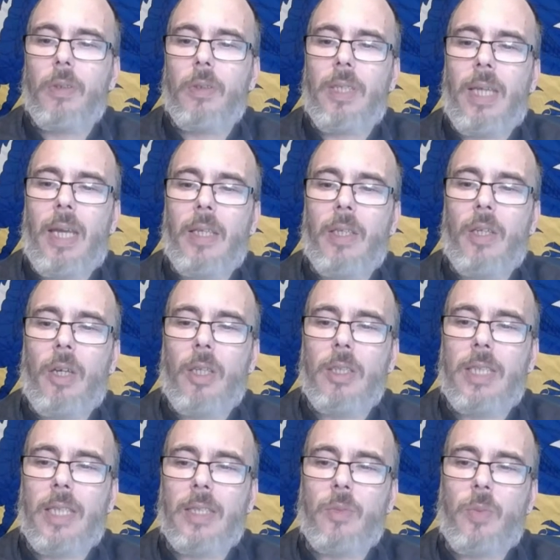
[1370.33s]
Get in
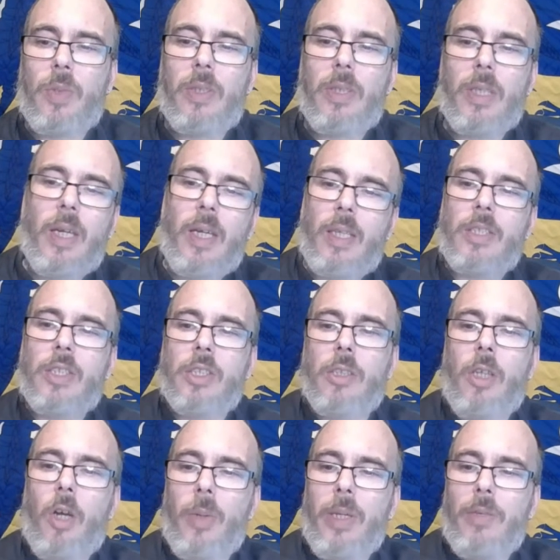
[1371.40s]
contact with
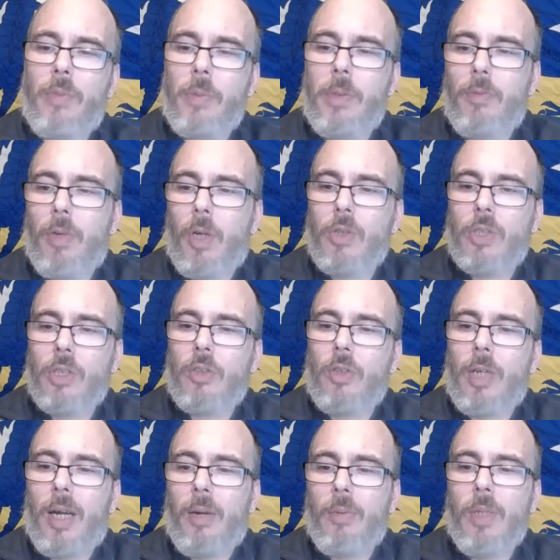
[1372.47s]
Snowy from the Rose and
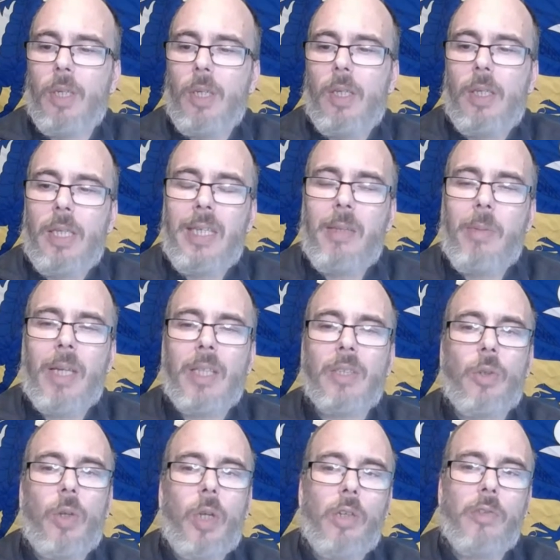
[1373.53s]
Crown. Emails
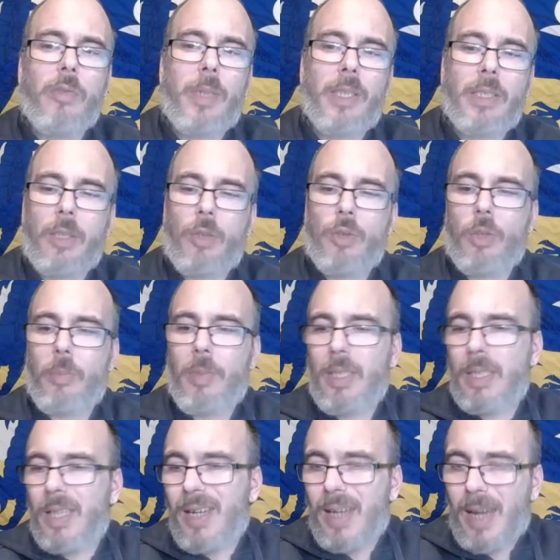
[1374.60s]
all over my social
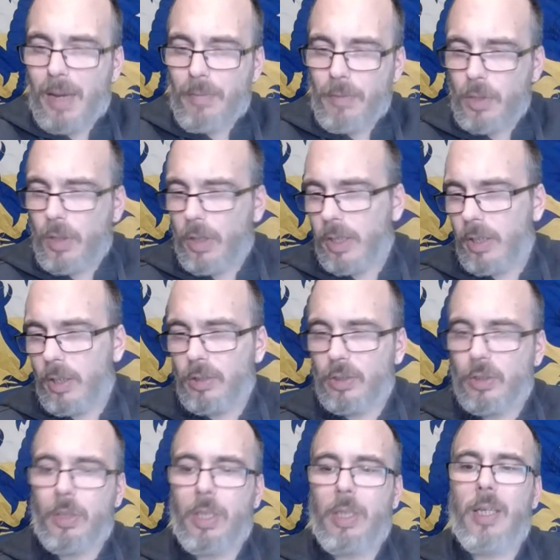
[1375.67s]
media. I haven't got it on
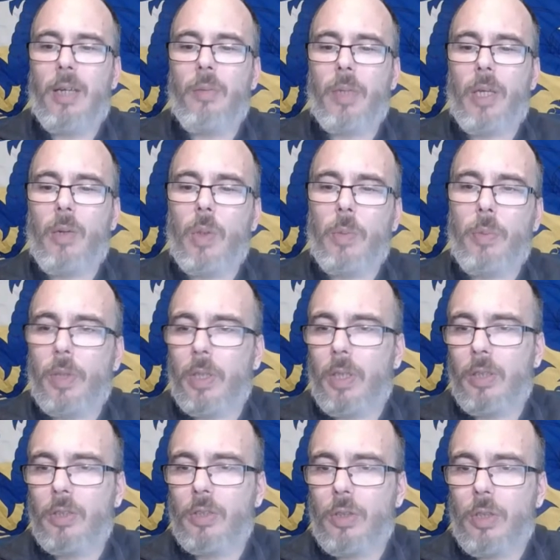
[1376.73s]
screen now, but I will put it
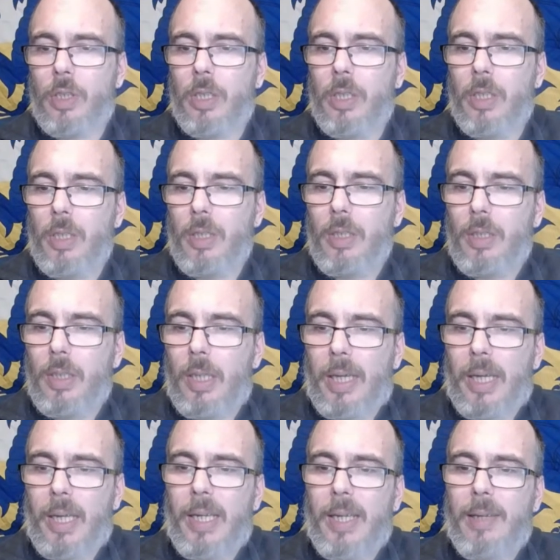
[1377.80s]
on screen
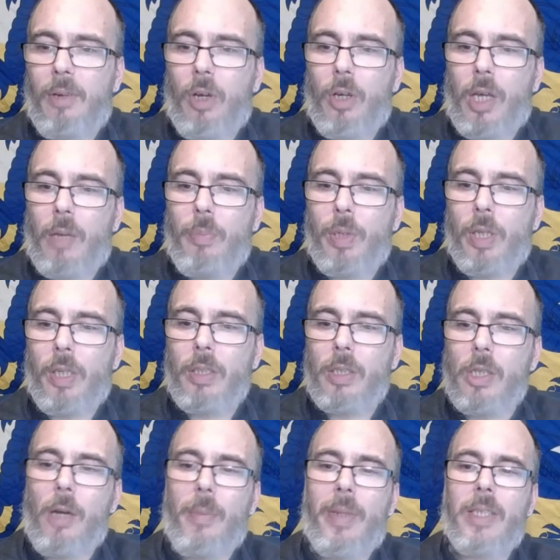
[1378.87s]
later on. I'll put it in the
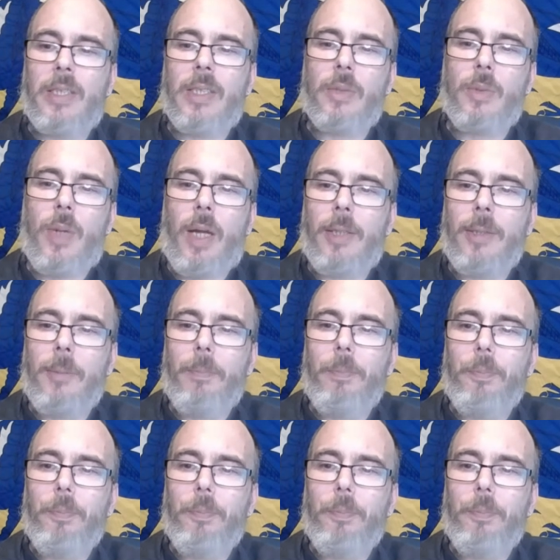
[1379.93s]
comments as well.